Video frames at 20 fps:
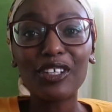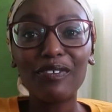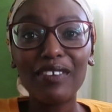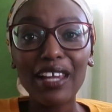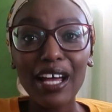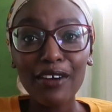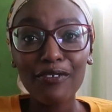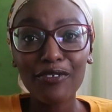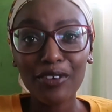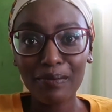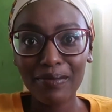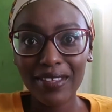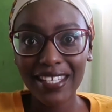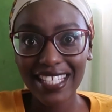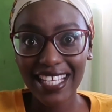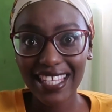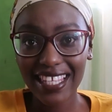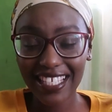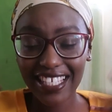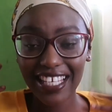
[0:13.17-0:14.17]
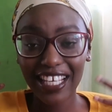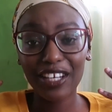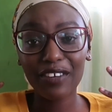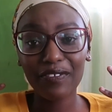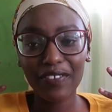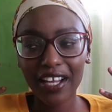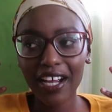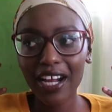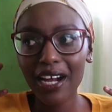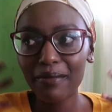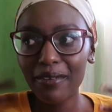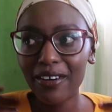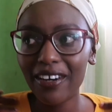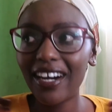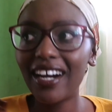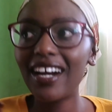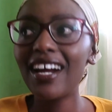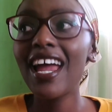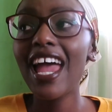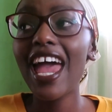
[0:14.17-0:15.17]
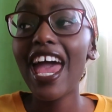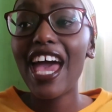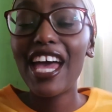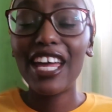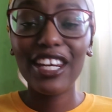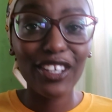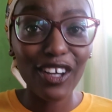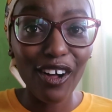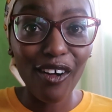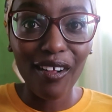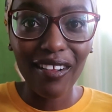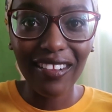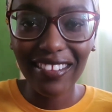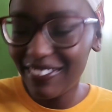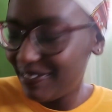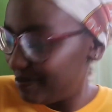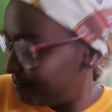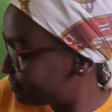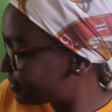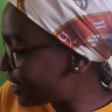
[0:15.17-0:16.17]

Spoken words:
of love from this other side of the camera. And y'all,